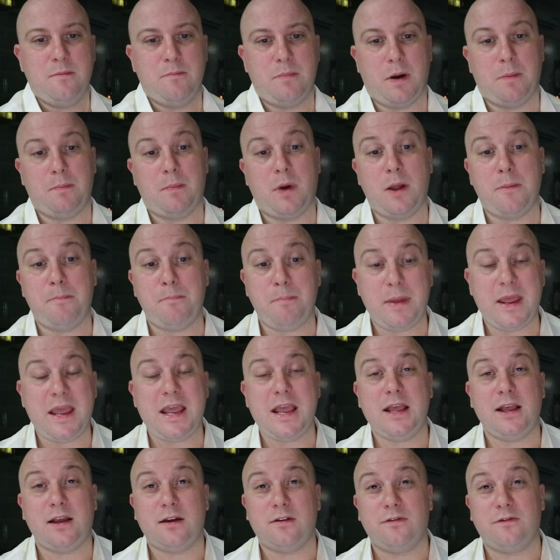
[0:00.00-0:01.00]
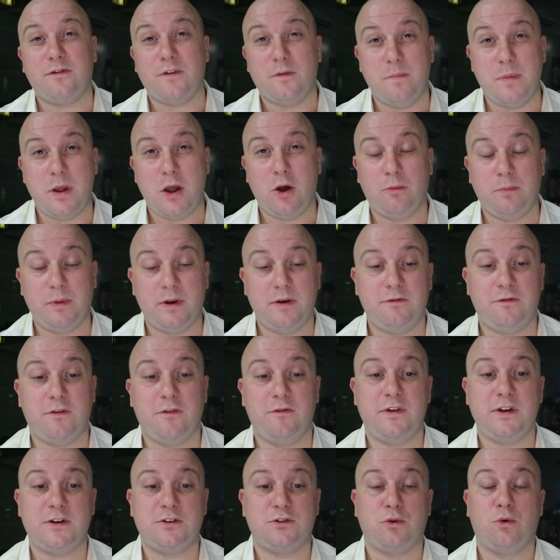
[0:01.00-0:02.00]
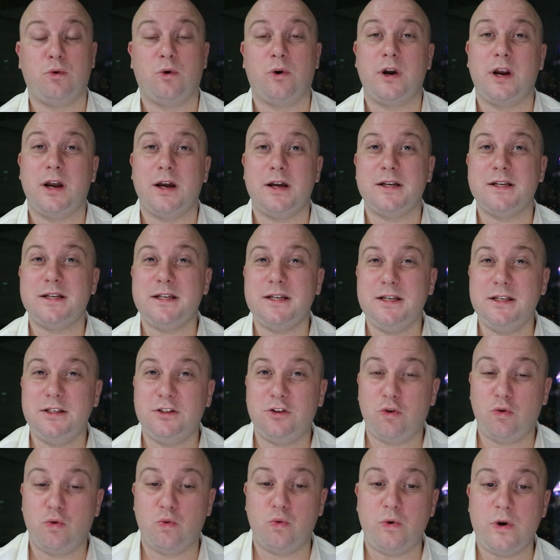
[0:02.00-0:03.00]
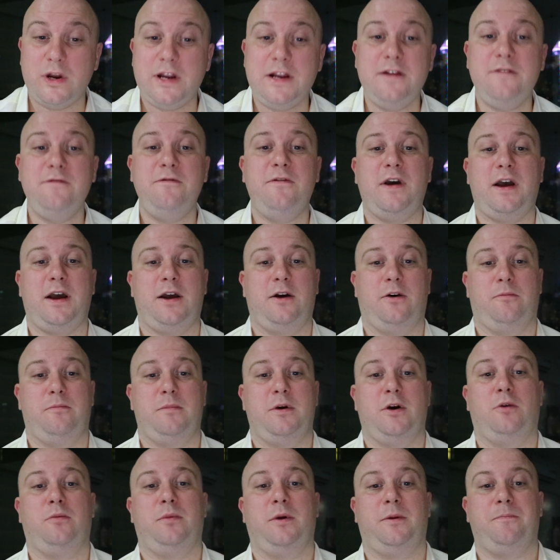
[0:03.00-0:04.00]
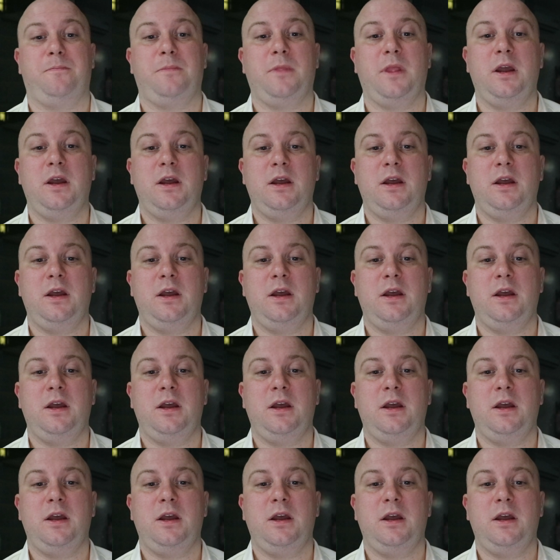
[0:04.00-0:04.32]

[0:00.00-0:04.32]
But my pick for Melbourne, for Victoria, is Greenvale, Melbourne,